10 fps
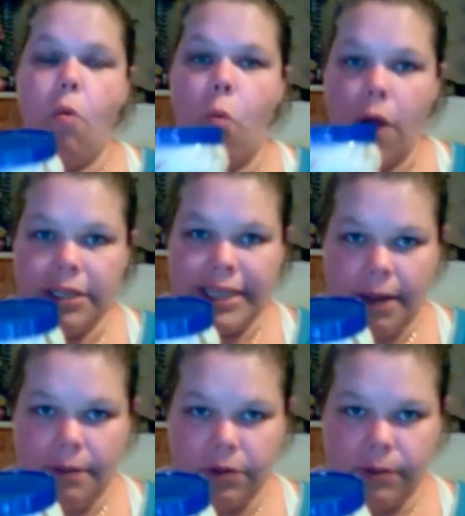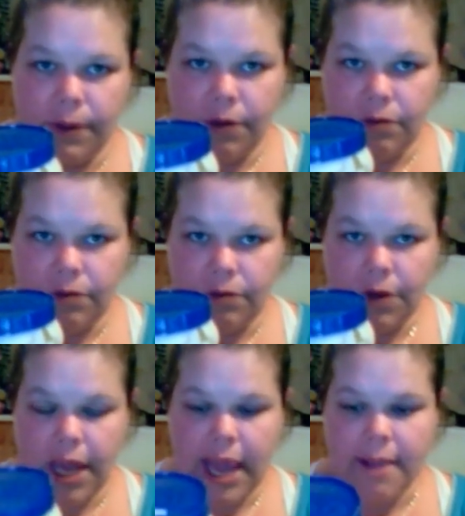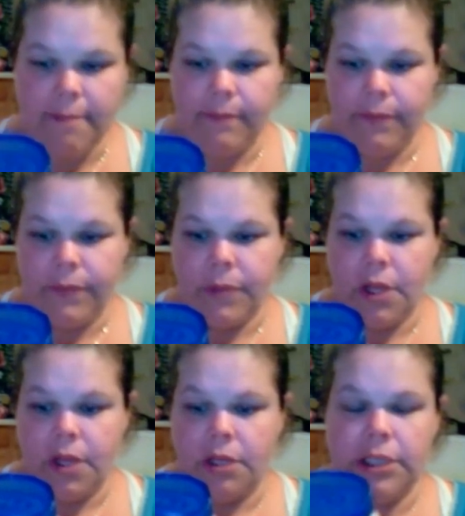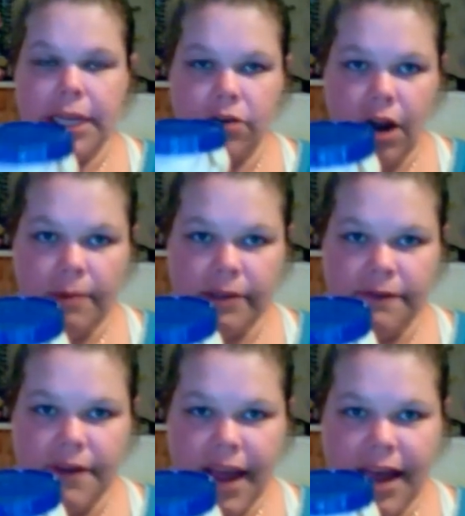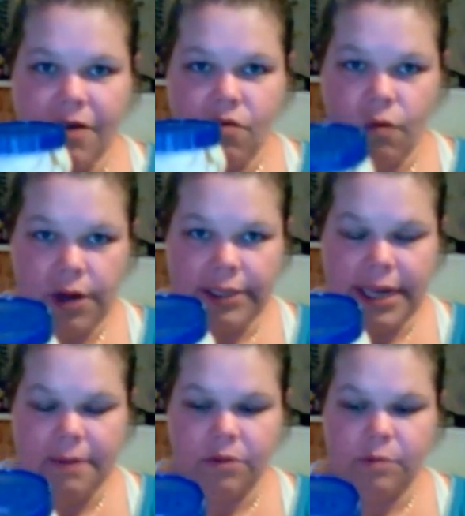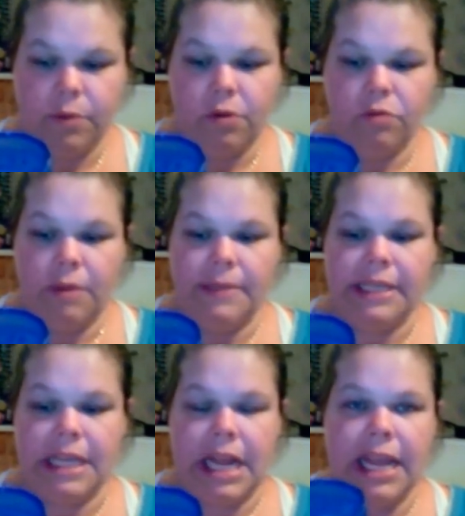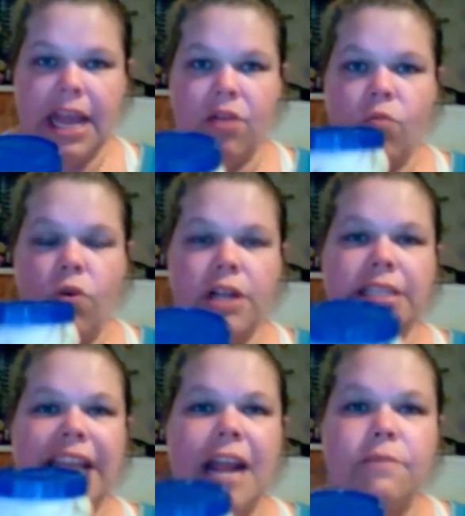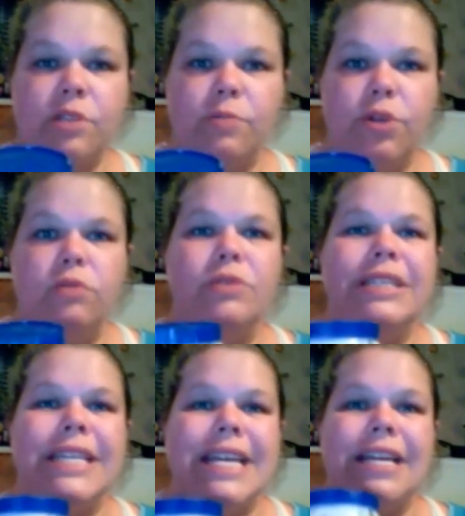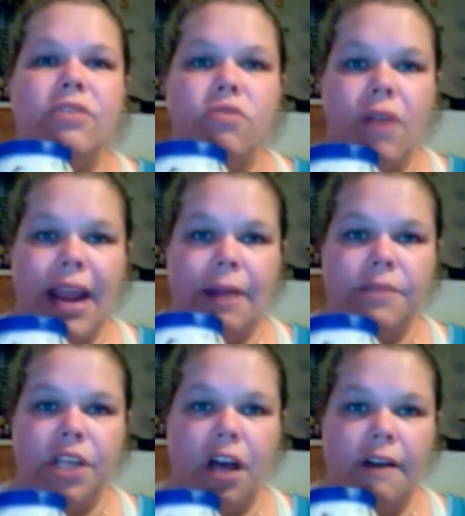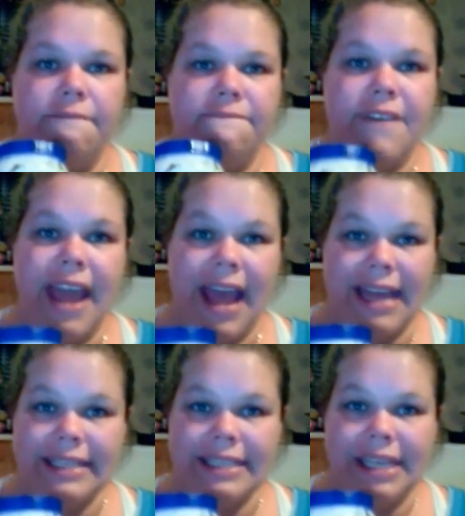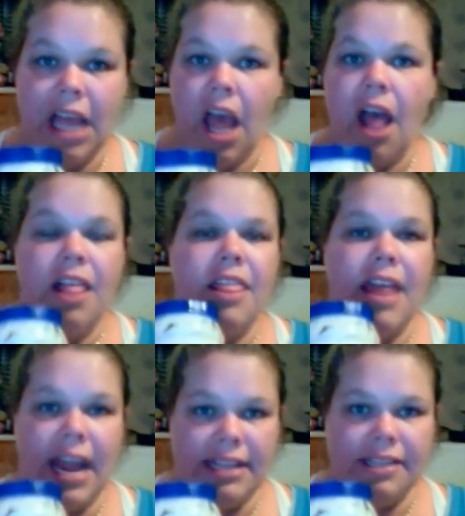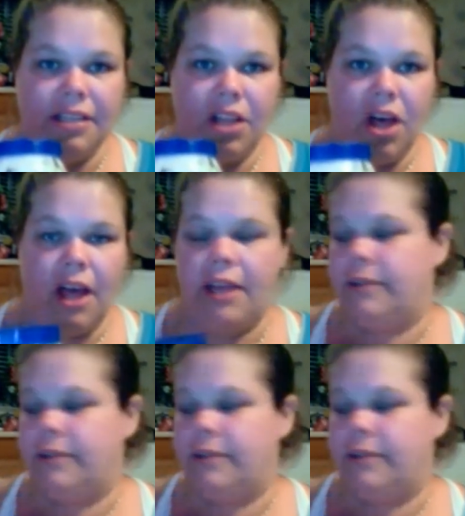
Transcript: 1 tablespoon, okay? 10 grams of fat, 1 tablespoon. Let me say that again. 1 tablespoon, 10 grams of fat. That is a lot.